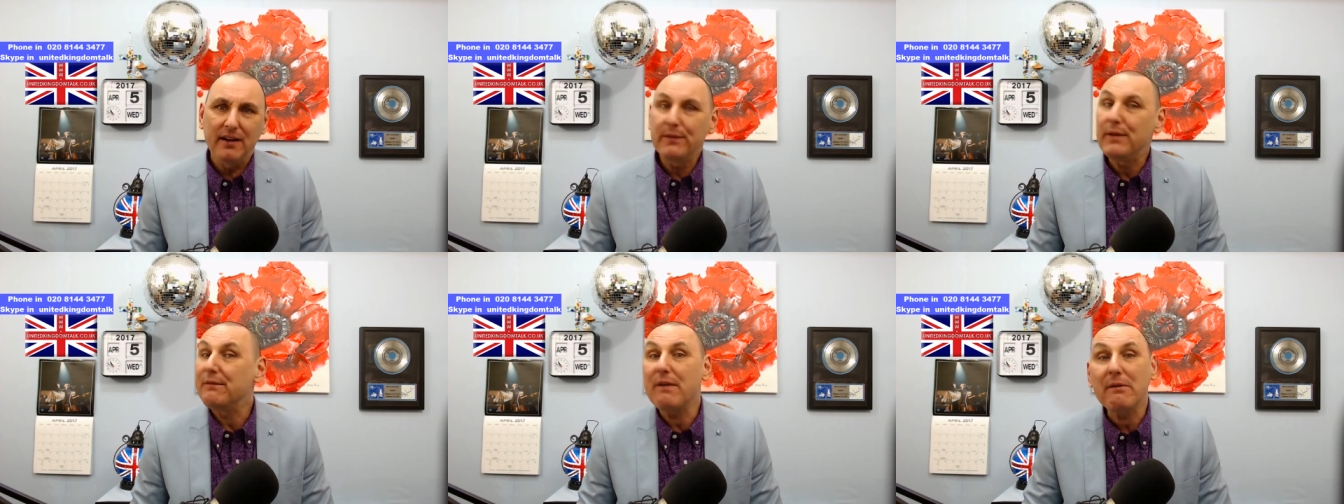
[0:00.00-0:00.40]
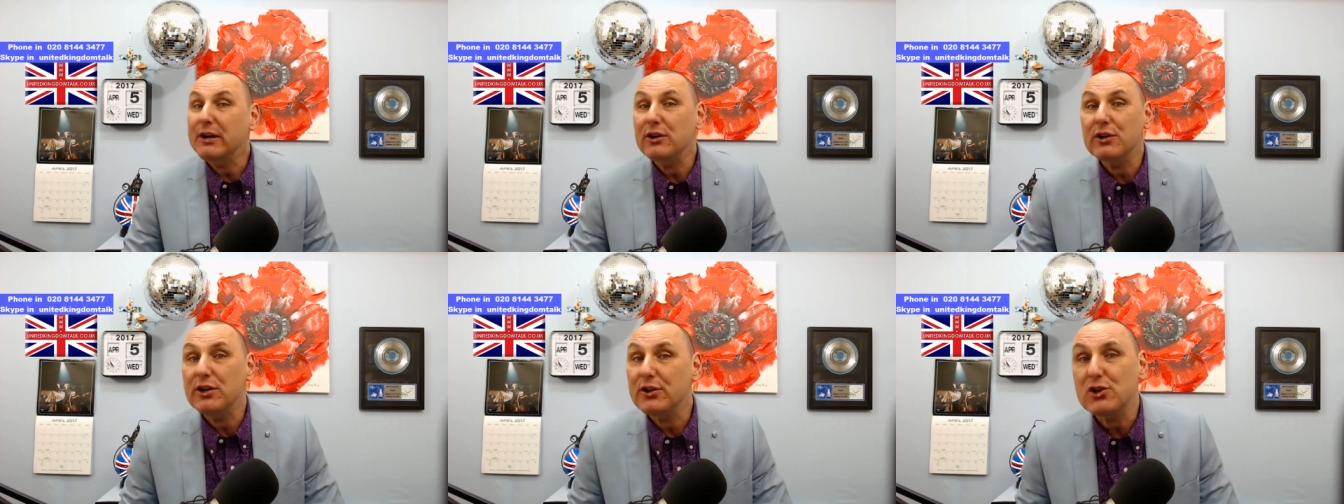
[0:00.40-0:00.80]
They're very
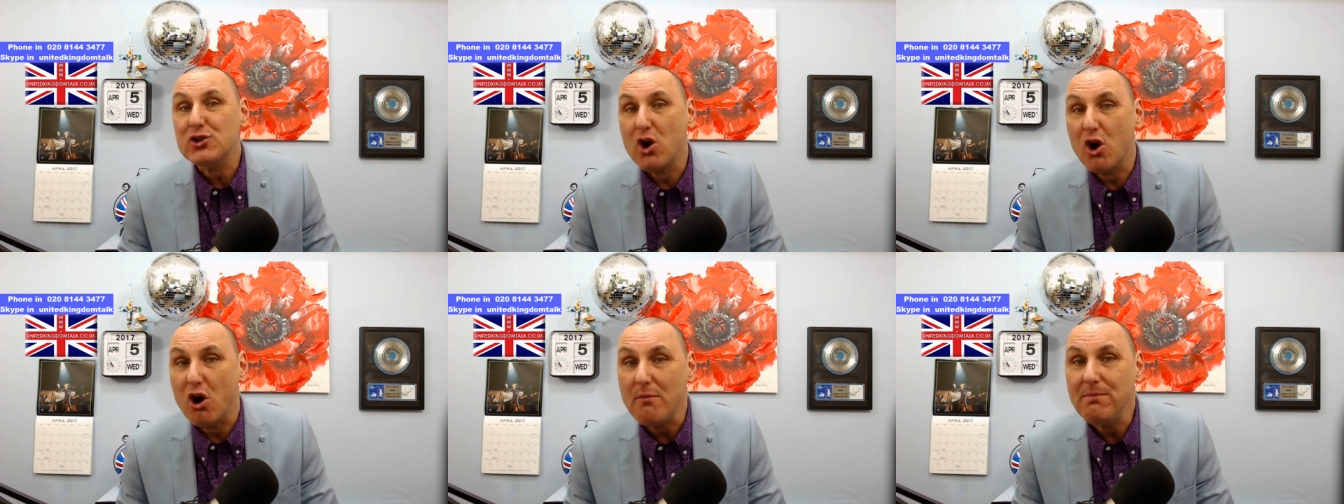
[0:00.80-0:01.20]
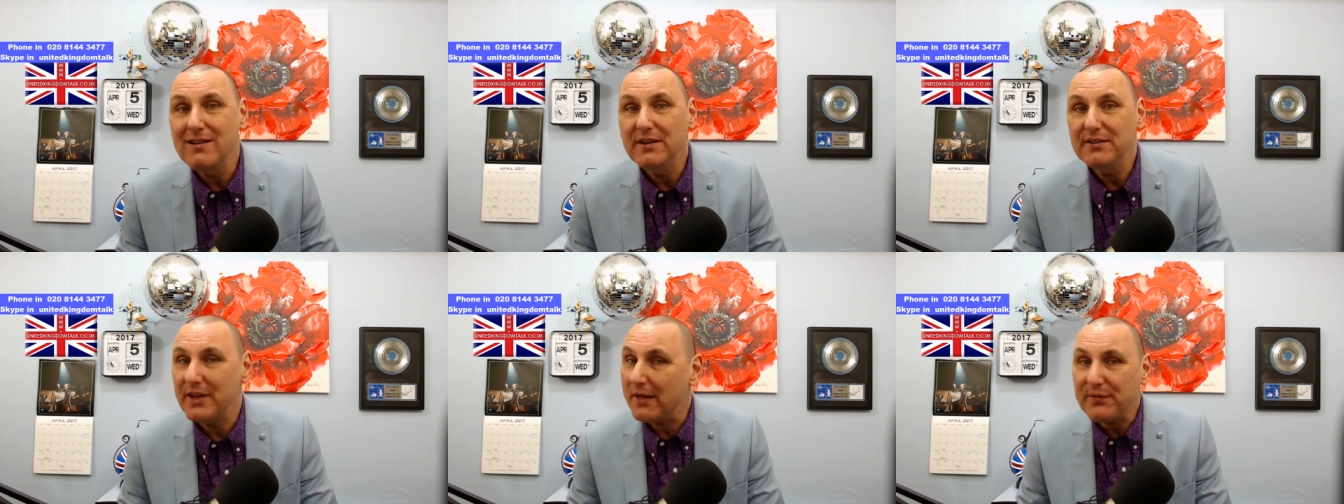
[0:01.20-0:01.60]
good at the job,
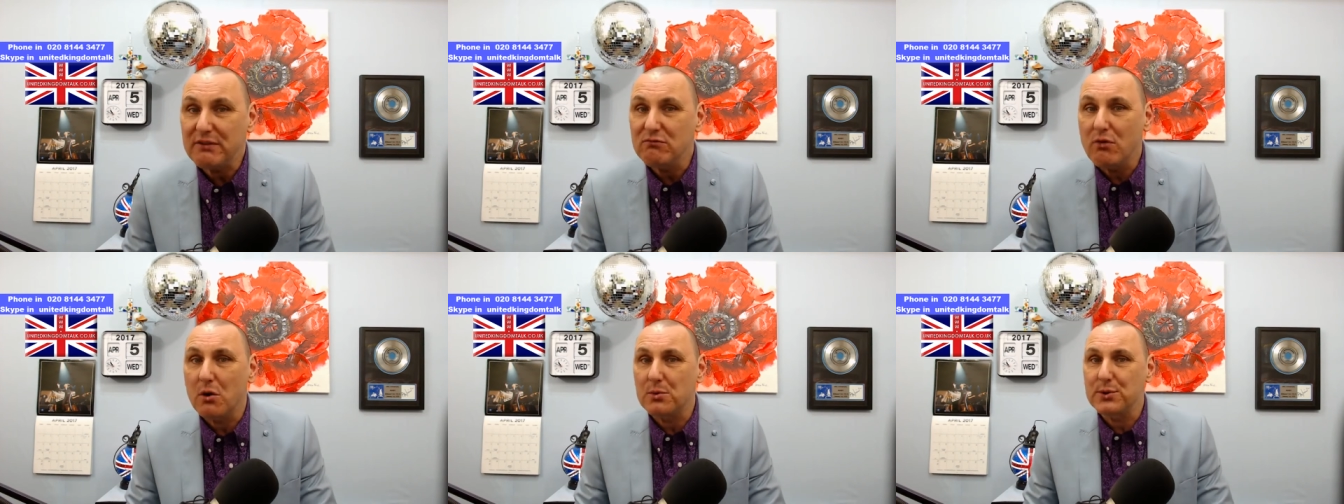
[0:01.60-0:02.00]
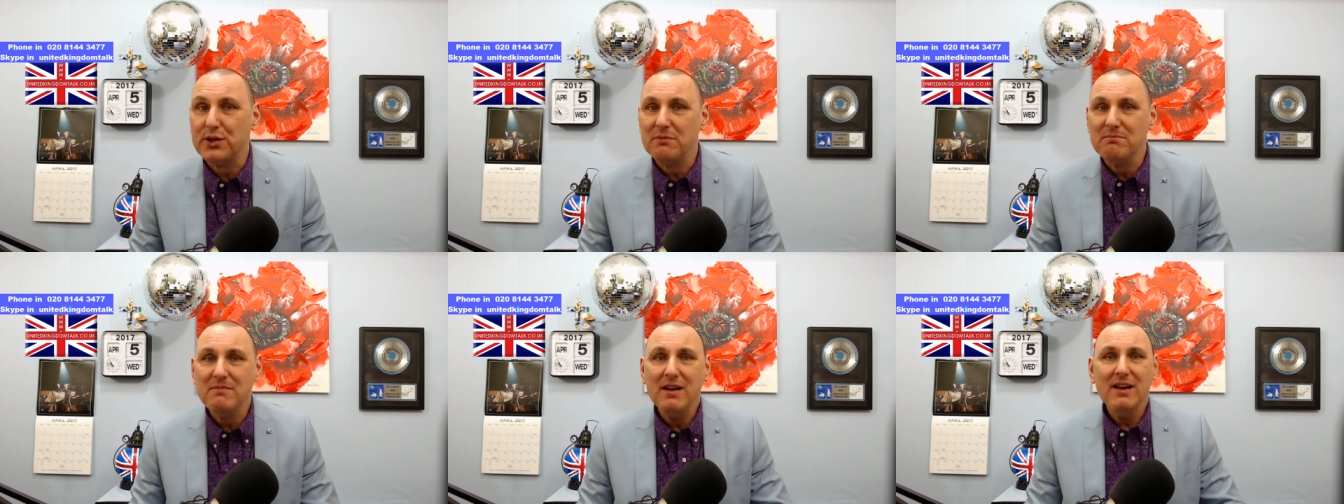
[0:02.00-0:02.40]
nothing wrong with
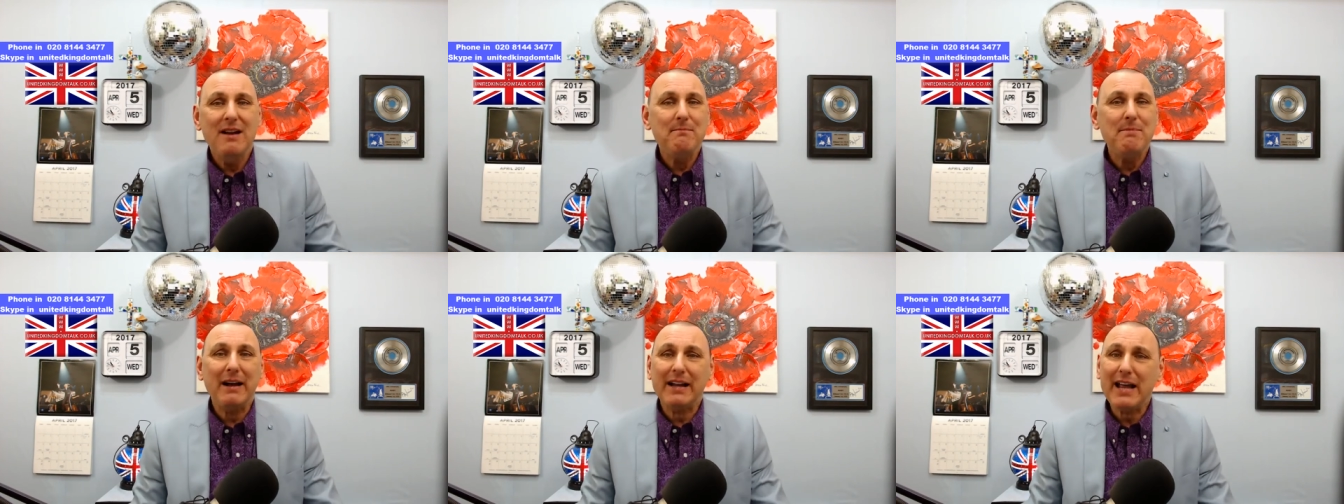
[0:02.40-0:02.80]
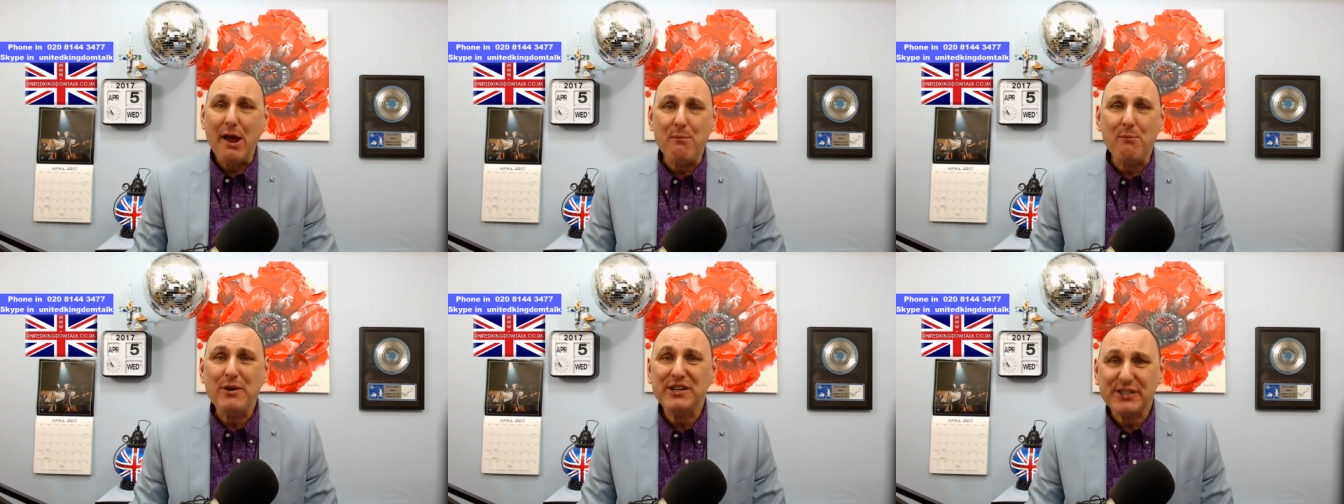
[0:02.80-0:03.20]
them, but
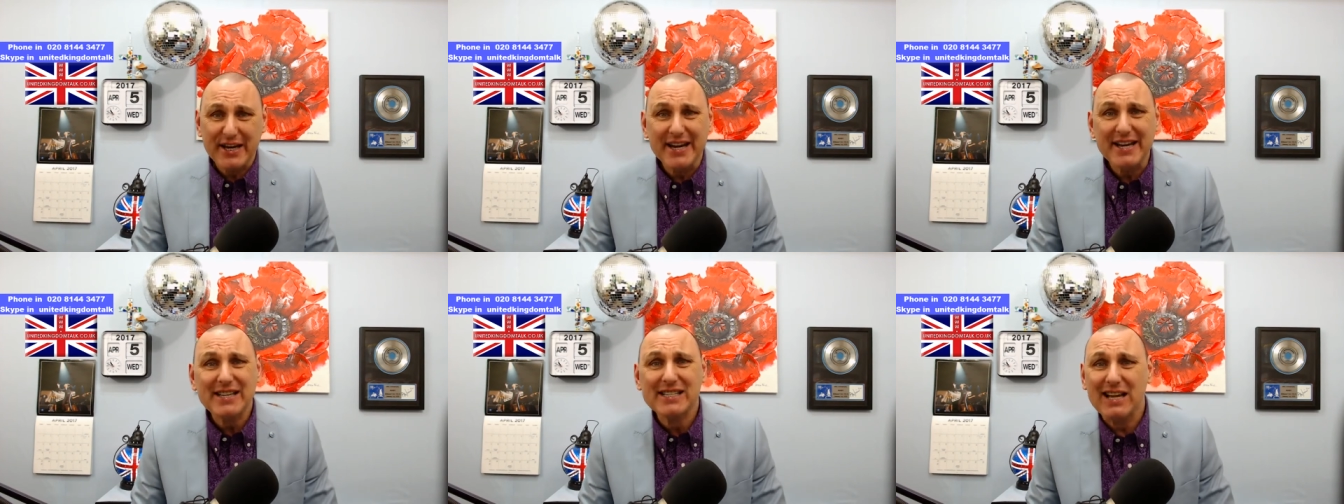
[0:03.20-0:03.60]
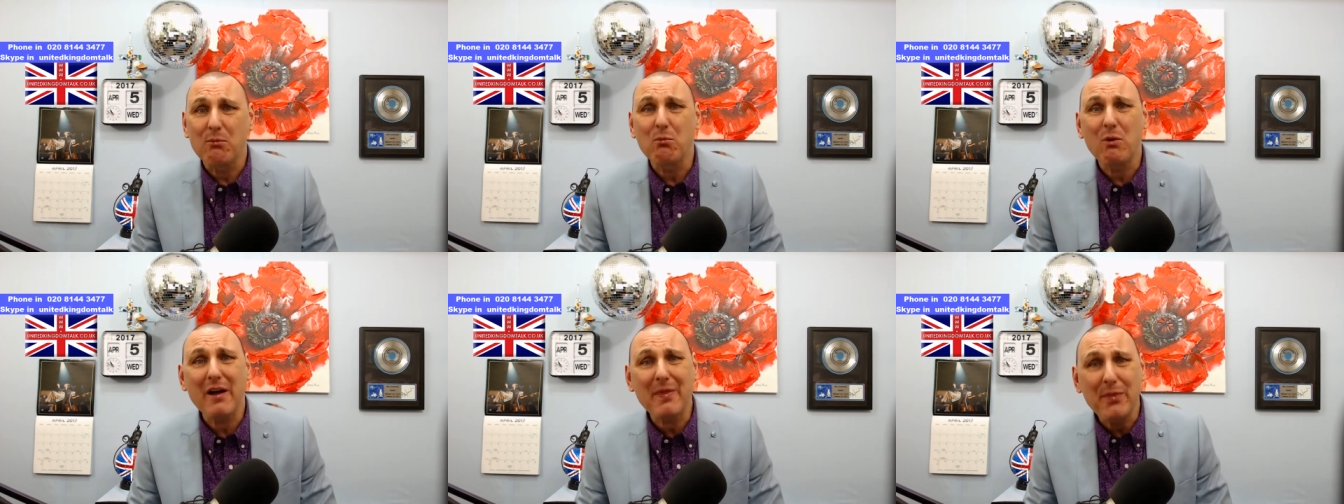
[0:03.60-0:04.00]
can we see
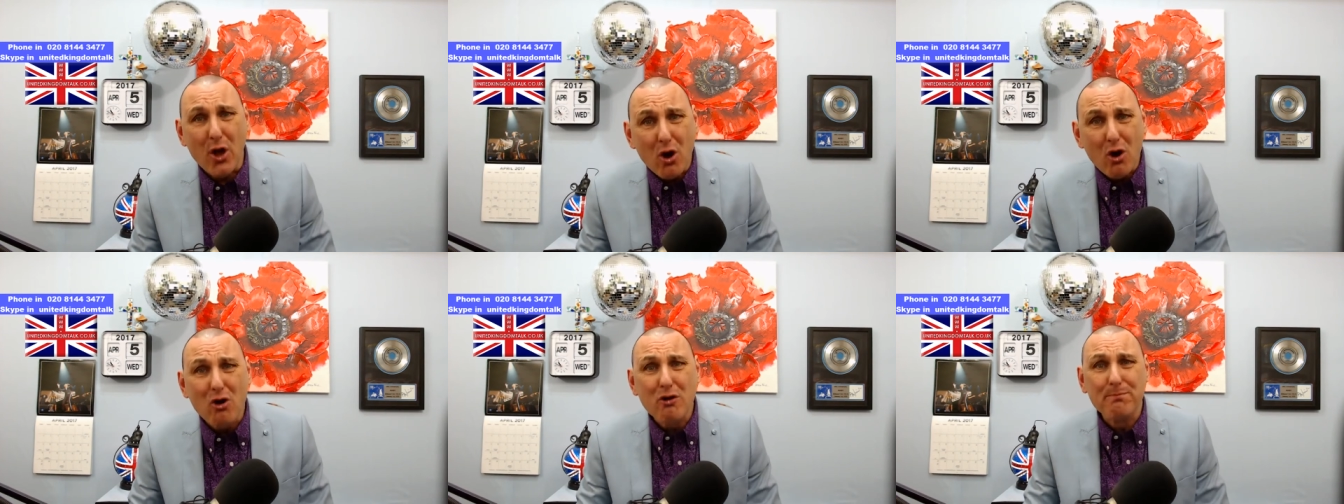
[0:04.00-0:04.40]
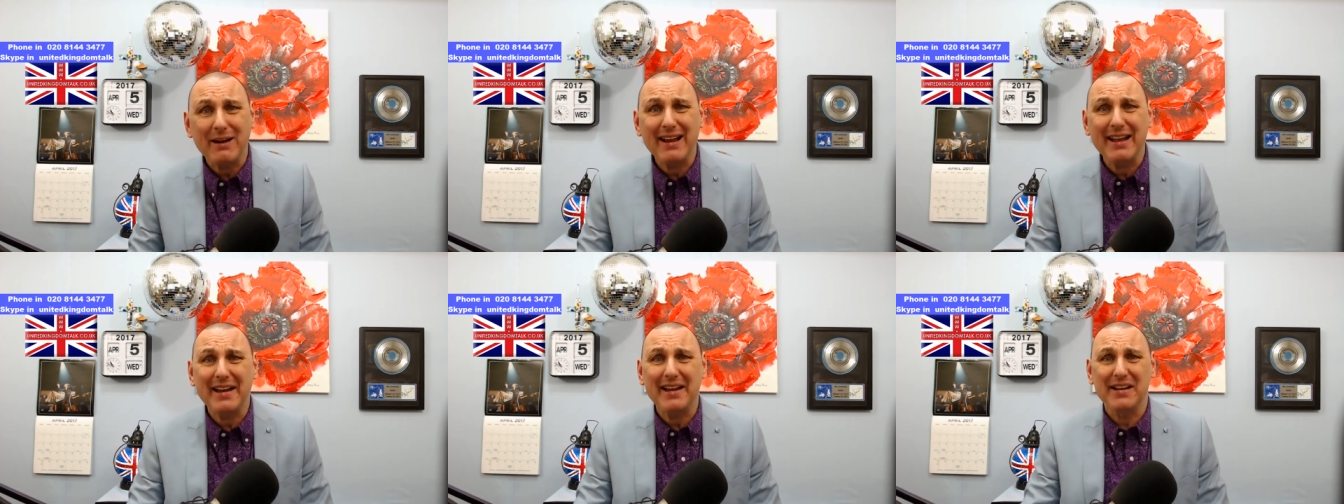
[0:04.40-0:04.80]
someone new,
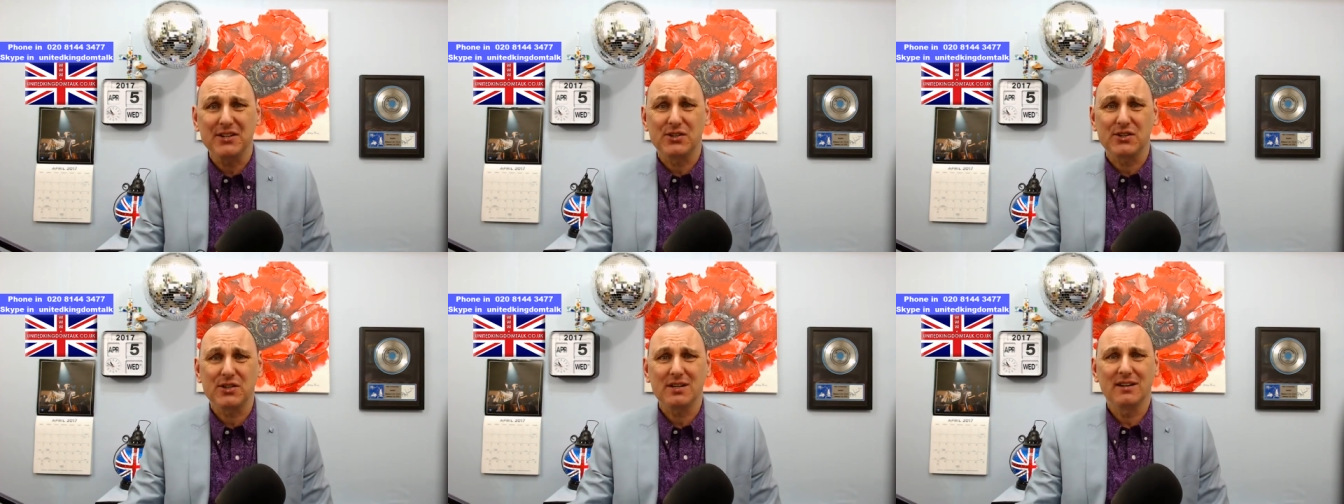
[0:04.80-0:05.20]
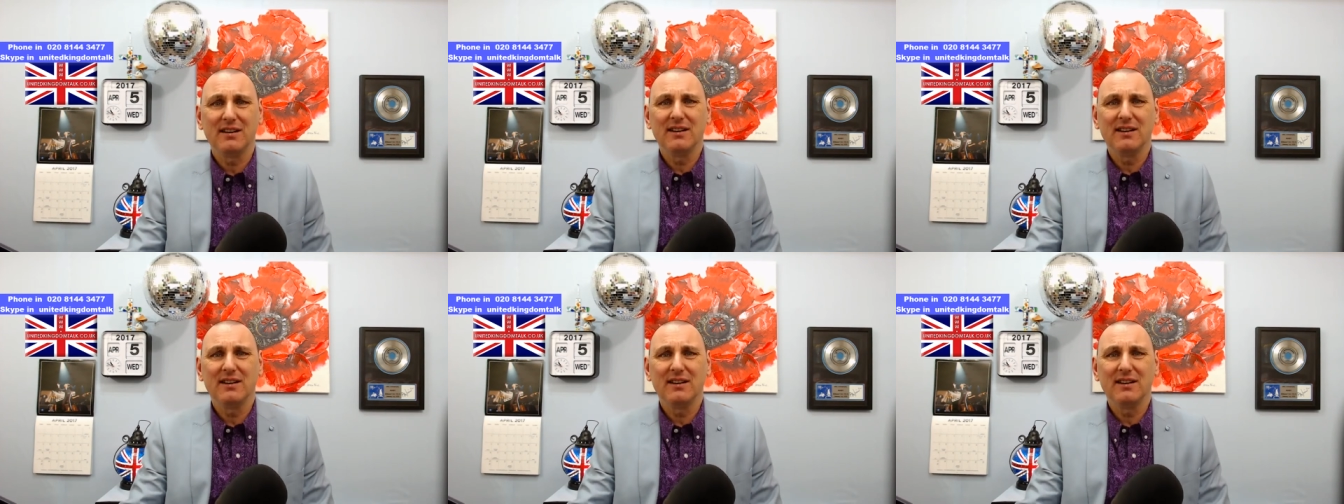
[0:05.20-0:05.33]
please?